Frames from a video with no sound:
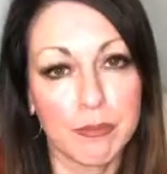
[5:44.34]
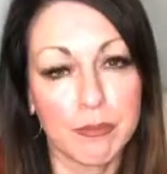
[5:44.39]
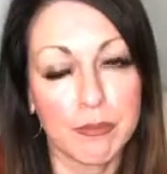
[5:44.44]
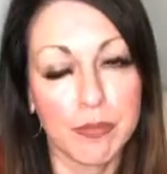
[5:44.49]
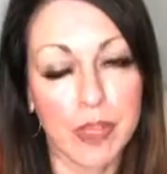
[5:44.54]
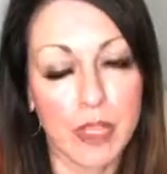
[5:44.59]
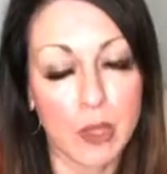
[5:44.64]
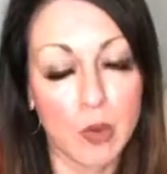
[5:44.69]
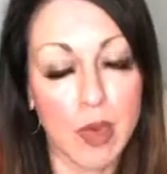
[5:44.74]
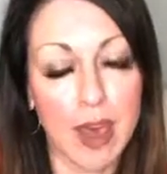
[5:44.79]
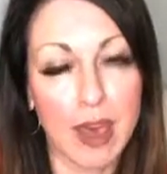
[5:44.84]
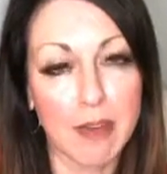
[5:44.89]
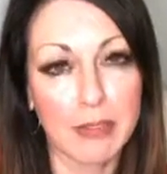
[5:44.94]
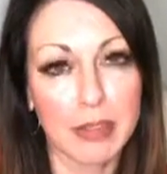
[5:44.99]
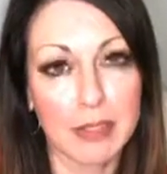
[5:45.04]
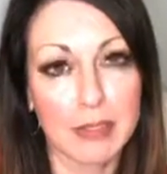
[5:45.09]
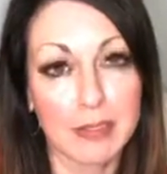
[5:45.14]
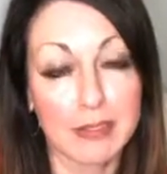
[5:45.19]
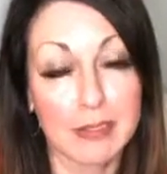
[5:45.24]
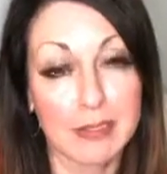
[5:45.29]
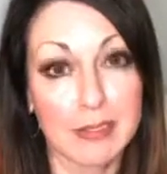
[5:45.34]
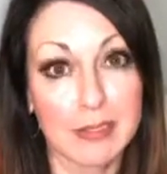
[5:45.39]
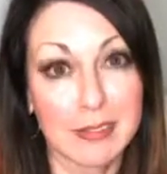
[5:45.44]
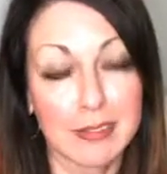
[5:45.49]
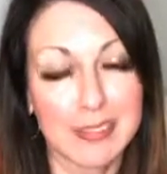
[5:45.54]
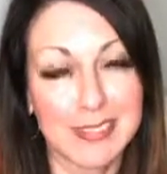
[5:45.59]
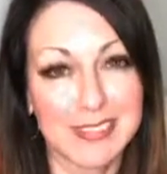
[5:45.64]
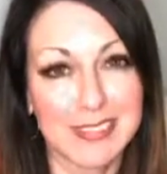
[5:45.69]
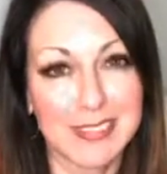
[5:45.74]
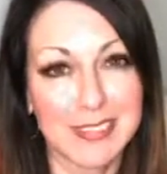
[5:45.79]
that you have it,
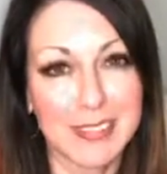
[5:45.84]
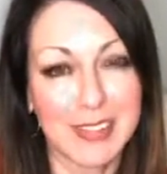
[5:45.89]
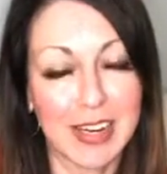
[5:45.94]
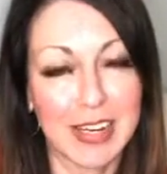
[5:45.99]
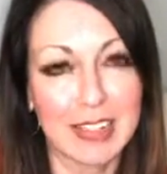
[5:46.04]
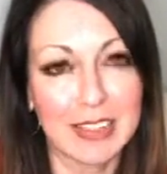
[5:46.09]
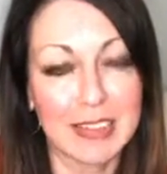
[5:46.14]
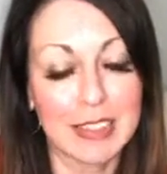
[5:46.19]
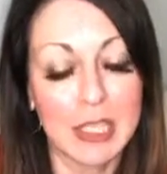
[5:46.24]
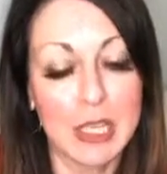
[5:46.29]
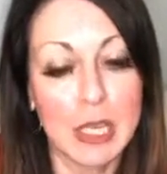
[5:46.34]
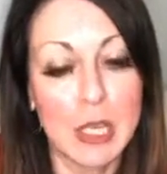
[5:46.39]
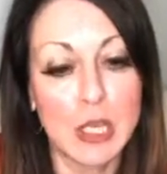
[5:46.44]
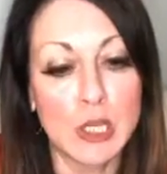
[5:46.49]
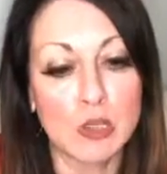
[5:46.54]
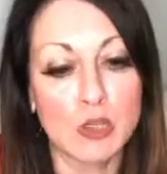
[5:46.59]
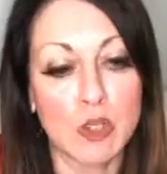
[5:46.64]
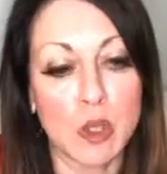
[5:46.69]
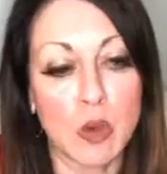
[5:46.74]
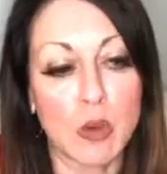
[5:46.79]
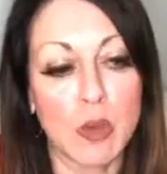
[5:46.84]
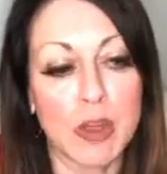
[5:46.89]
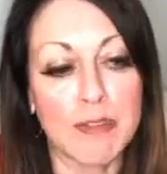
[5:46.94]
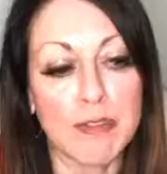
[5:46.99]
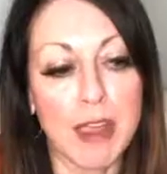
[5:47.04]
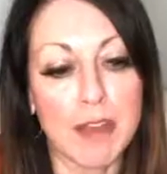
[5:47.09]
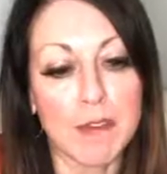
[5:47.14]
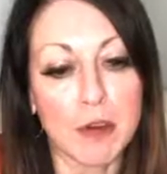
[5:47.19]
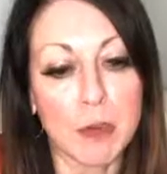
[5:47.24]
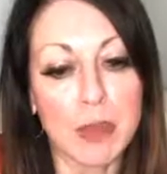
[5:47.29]
right? So if
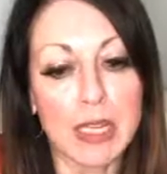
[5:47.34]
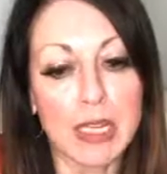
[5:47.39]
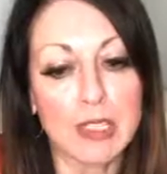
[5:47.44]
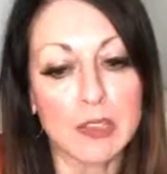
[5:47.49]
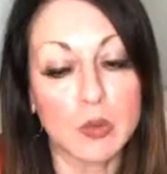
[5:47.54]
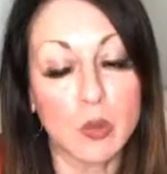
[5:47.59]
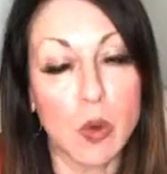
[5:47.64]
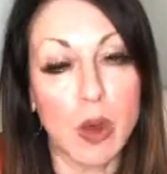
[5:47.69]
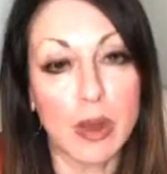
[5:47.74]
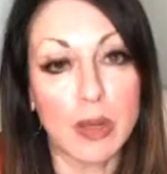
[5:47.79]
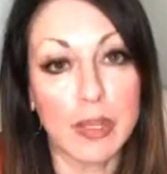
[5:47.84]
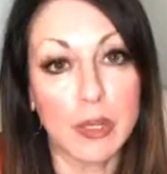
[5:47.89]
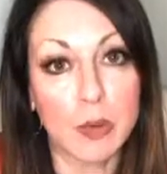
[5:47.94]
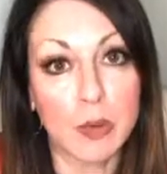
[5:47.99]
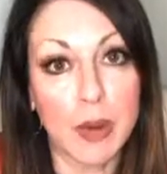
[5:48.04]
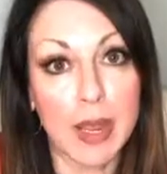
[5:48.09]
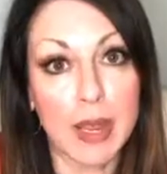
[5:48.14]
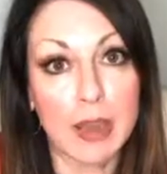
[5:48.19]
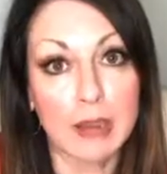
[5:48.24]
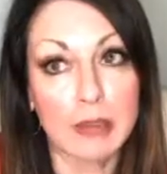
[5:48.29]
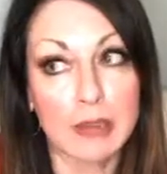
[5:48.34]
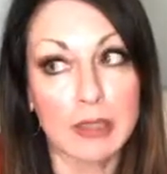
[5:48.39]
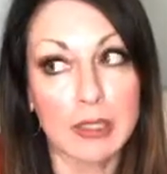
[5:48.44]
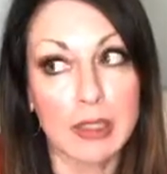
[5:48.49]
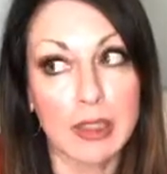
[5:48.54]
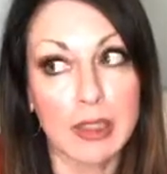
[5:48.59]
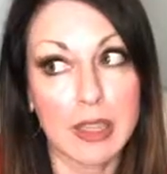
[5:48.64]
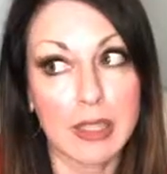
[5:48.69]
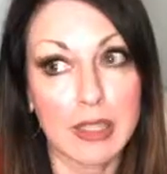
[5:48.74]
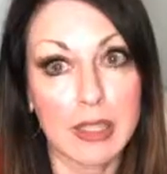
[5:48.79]
everybody is walking around
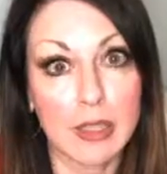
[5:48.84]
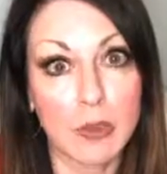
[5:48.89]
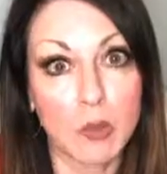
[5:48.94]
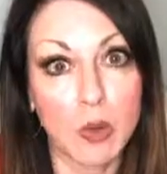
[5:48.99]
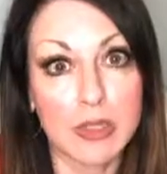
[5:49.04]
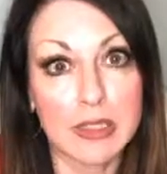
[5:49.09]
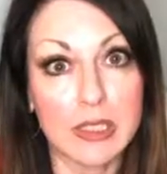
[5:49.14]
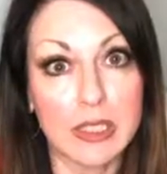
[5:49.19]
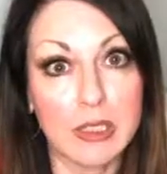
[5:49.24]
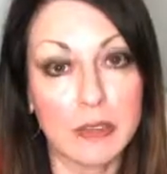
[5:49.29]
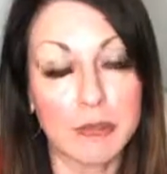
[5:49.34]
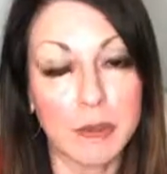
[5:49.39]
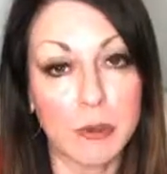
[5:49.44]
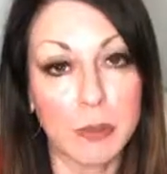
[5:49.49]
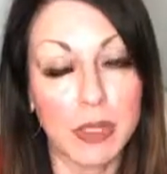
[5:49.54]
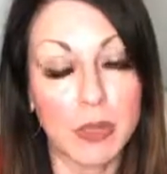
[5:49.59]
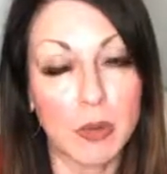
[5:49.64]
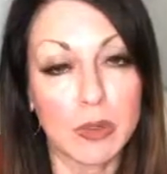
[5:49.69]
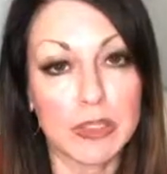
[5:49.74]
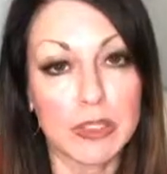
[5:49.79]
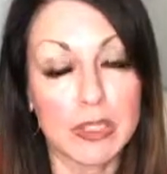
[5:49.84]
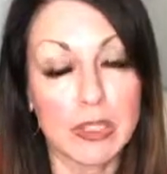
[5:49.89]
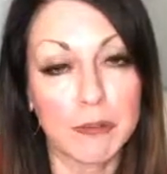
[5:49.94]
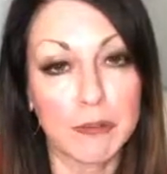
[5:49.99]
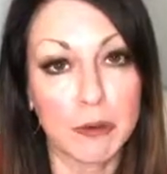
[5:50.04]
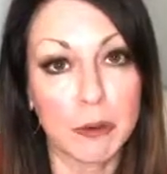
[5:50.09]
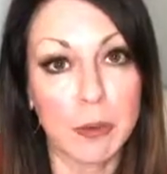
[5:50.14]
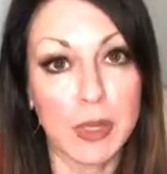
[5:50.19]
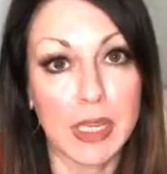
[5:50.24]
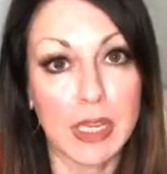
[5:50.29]
thinking, what's in it for me, what's in it
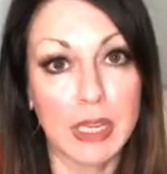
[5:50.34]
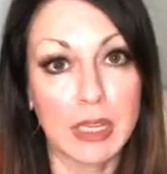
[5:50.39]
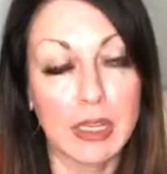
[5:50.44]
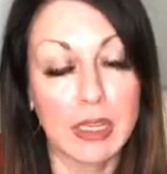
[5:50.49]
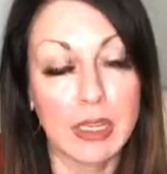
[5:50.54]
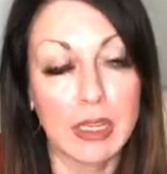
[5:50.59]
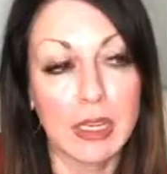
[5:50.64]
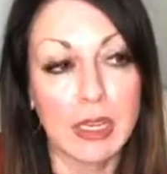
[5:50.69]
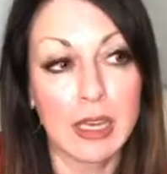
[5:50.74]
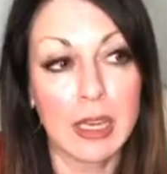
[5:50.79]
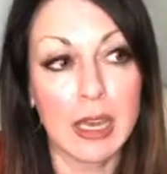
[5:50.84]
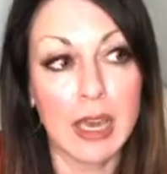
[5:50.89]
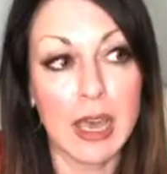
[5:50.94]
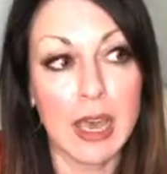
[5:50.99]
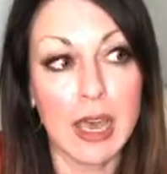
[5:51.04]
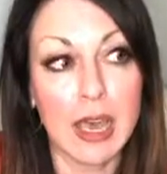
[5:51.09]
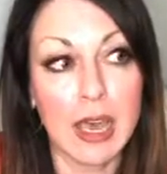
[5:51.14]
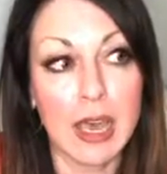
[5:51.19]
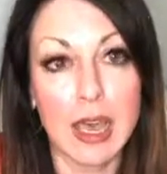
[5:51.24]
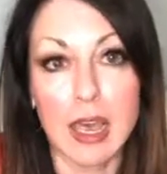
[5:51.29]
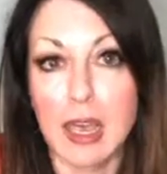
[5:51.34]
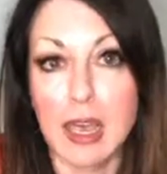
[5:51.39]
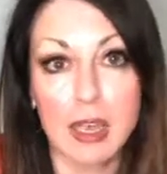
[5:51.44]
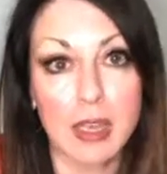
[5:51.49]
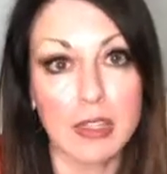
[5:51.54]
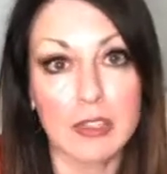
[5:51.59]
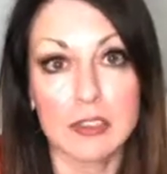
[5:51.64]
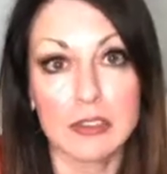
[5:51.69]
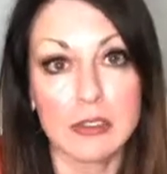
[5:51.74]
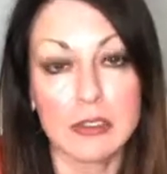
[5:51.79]
for me,
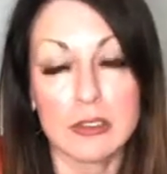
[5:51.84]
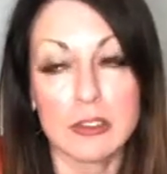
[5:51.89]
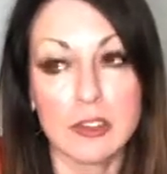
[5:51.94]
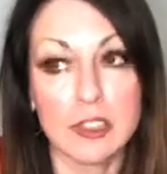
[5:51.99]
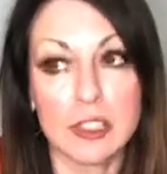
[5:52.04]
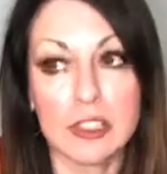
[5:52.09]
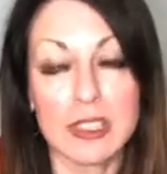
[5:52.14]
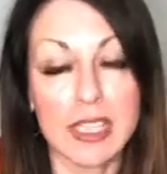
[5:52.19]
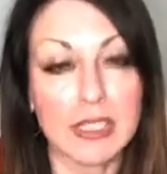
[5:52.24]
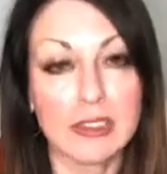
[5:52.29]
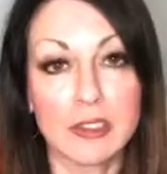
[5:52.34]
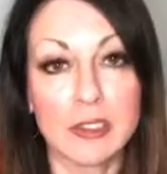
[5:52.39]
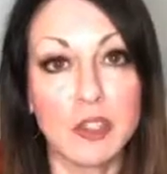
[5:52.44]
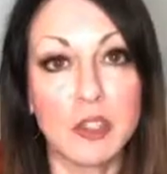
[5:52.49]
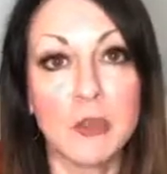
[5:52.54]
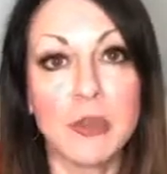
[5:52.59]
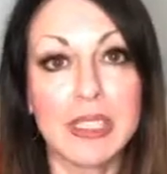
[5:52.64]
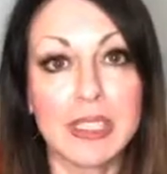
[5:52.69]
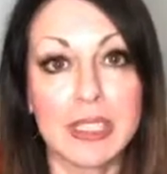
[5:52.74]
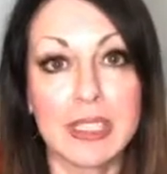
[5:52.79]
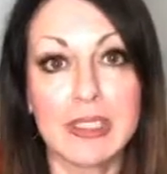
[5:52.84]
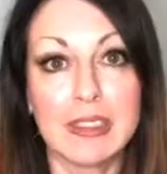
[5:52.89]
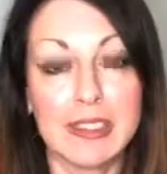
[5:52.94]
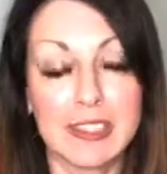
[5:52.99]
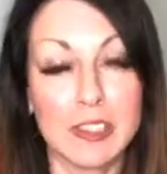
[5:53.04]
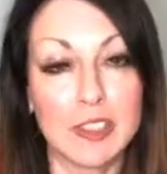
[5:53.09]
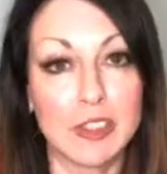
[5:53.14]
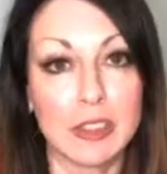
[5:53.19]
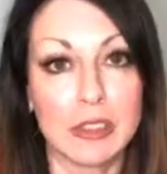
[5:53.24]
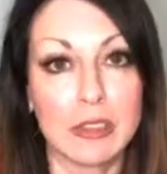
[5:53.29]
just as a human
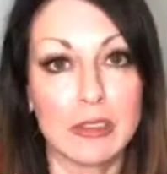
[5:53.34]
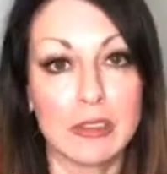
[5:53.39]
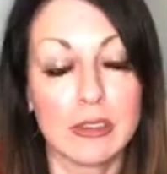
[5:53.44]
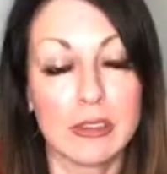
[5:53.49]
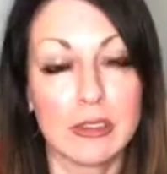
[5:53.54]
condition,